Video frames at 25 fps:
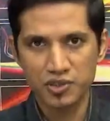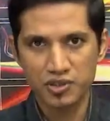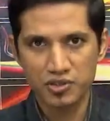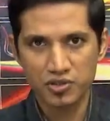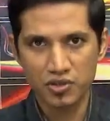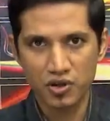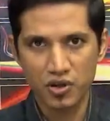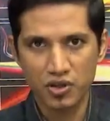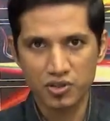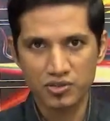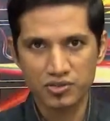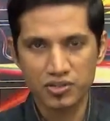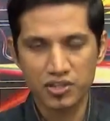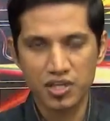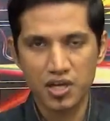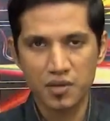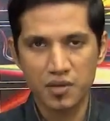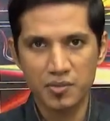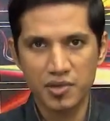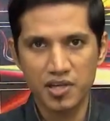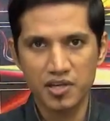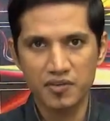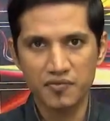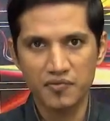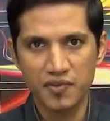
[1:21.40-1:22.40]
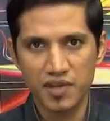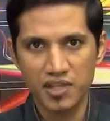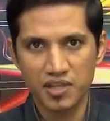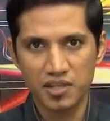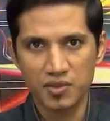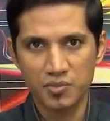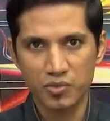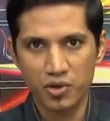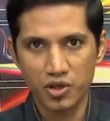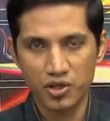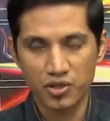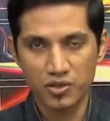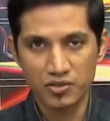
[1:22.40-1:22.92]
which also come in when
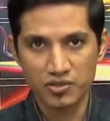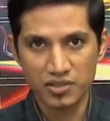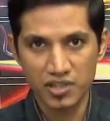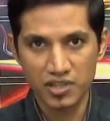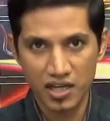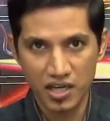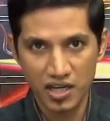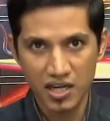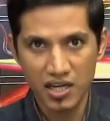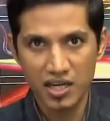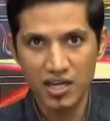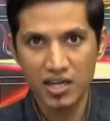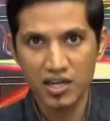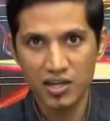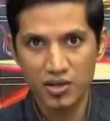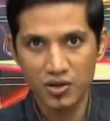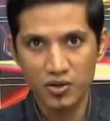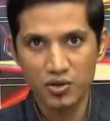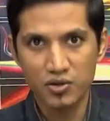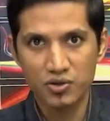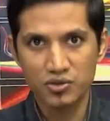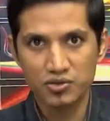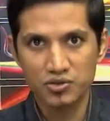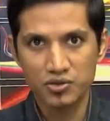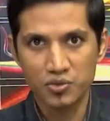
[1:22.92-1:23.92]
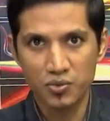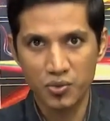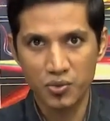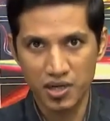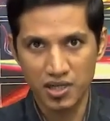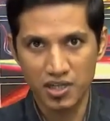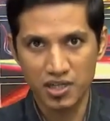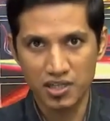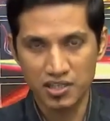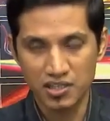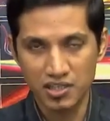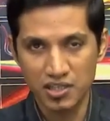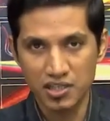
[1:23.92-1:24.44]
the molecules are really close to
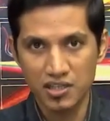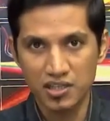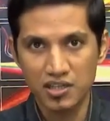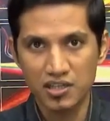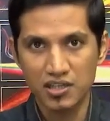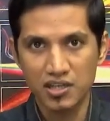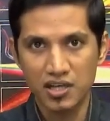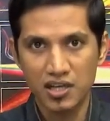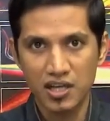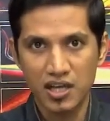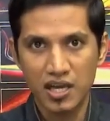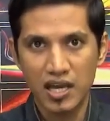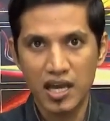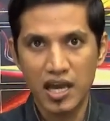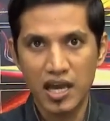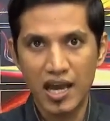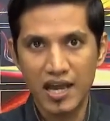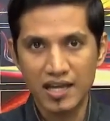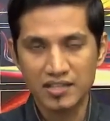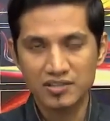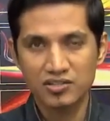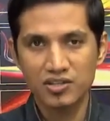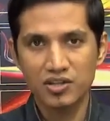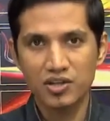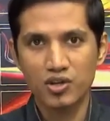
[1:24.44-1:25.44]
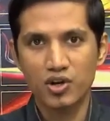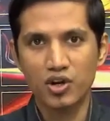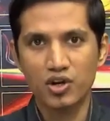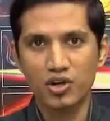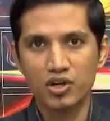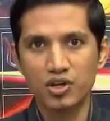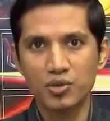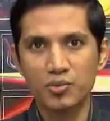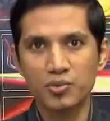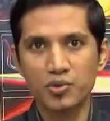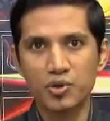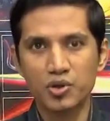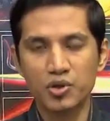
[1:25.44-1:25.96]
one another, actually
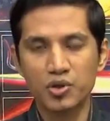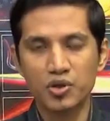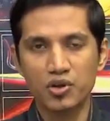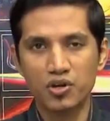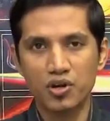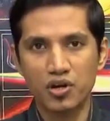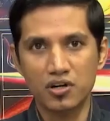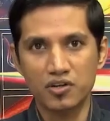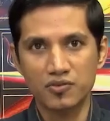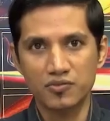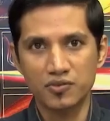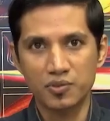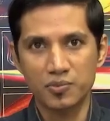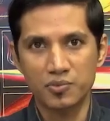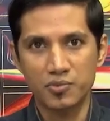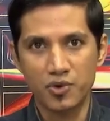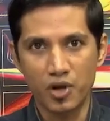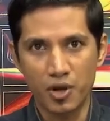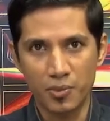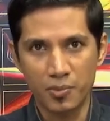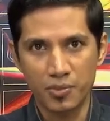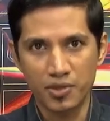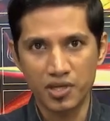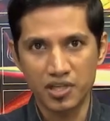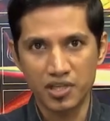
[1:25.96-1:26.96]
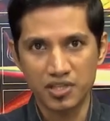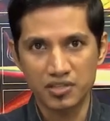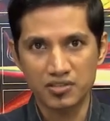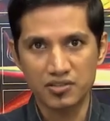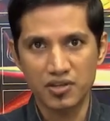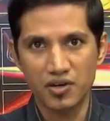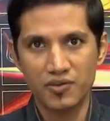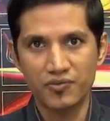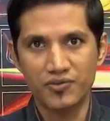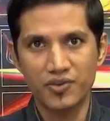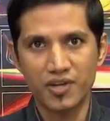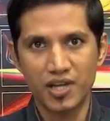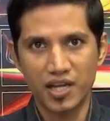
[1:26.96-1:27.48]
contribute to a lot of the properties
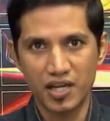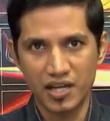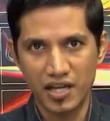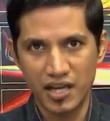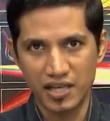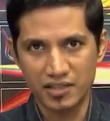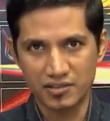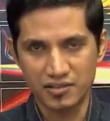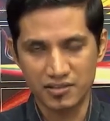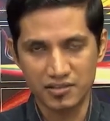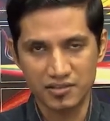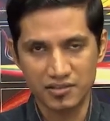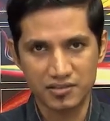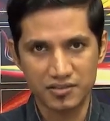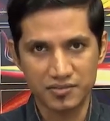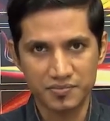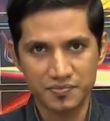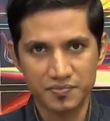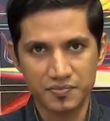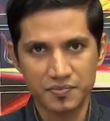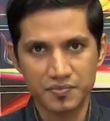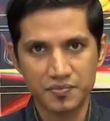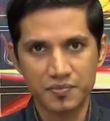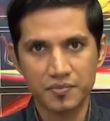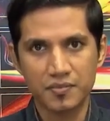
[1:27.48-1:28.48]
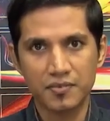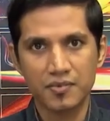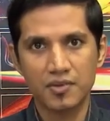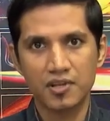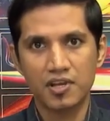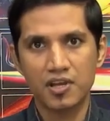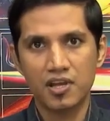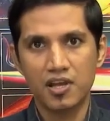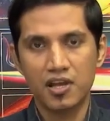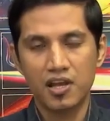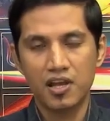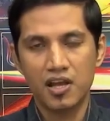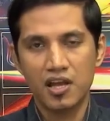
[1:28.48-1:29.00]
of real gases.
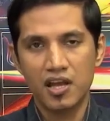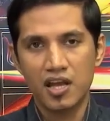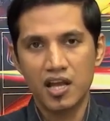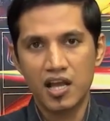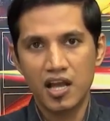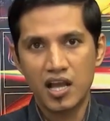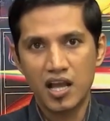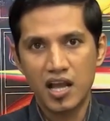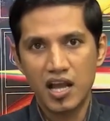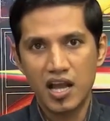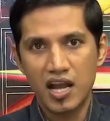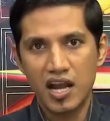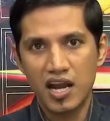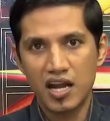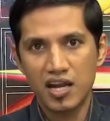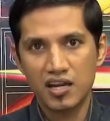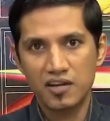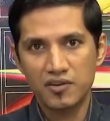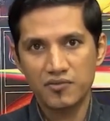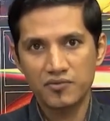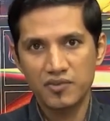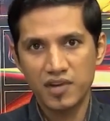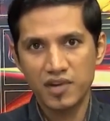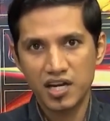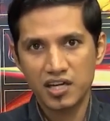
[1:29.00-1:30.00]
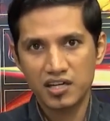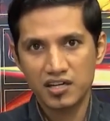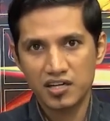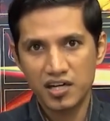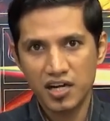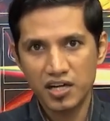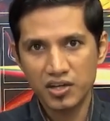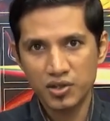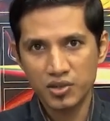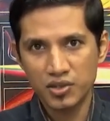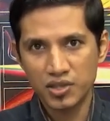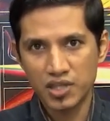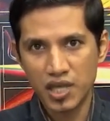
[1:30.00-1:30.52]
And we had
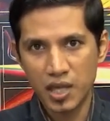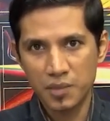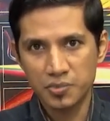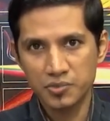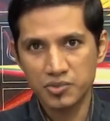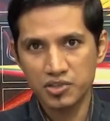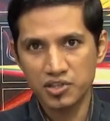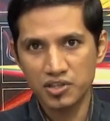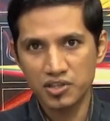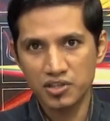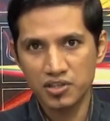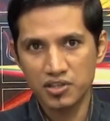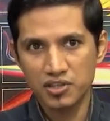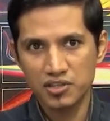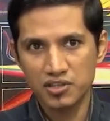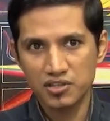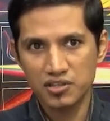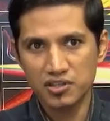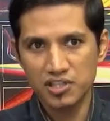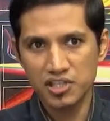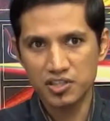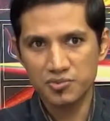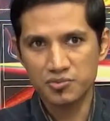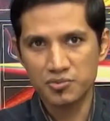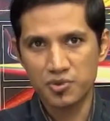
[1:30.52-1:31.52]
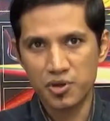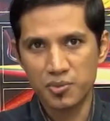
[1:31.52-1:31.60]
tried to capture these